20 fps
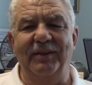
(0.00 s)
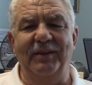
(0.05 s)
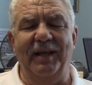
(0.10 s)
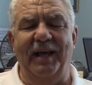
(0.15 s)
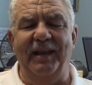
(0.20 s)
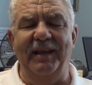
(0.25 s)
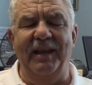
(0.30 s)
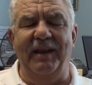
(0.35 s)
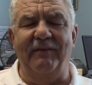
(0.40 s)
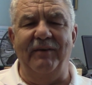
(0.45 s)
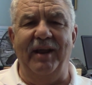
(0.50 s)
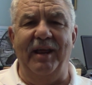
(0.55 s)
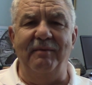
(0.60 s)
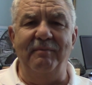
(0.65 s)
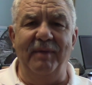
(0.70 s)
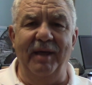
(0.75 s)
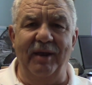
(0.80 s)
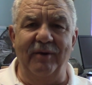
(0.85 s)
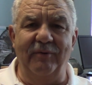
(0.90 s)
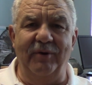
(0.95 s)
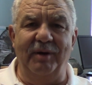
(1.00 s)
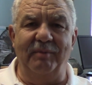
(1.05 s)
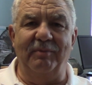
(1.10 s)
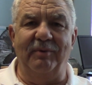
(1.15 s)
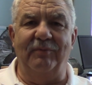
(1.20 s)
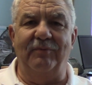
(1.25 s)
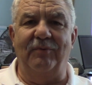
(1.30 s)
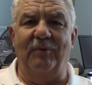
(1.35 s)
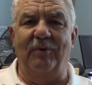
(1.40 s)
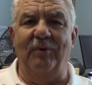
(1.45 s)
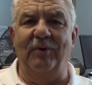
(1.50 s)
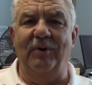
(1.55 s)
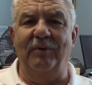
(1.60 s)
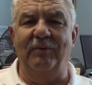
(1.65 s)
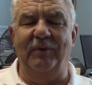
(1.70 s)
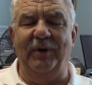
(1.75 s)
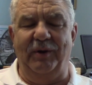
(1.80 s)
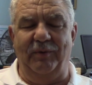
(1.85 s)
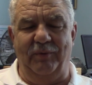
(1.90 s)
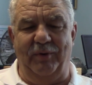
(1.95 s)
I never had met Rick before, and
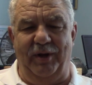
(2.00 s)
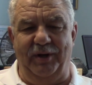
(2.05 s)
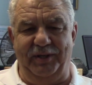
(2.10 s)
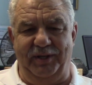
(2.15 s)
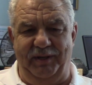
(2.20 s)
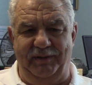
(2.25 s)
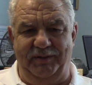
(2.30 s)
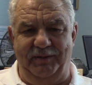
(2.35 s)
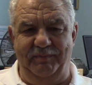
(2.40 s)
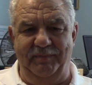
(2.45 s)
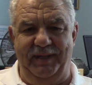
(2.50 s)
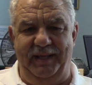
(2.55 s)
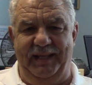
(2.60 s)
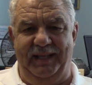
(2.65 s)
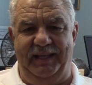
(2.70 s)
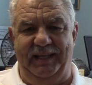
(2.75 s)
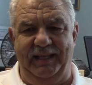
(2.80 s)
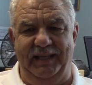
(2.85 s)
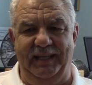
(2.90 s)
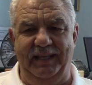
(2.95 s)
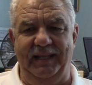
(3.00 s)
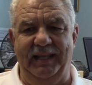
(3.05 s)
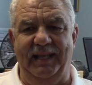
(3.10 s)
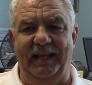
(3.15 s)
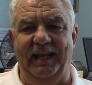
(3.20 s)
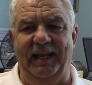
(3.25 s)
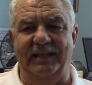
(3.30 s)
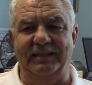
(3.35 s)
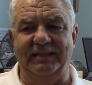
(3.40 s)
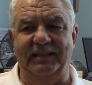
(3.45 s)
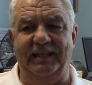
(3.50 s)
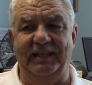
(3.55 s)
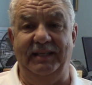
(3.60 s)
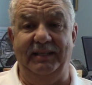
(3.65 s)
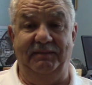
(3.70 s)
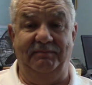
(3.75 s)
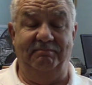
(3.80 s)
Rick walked up to me as a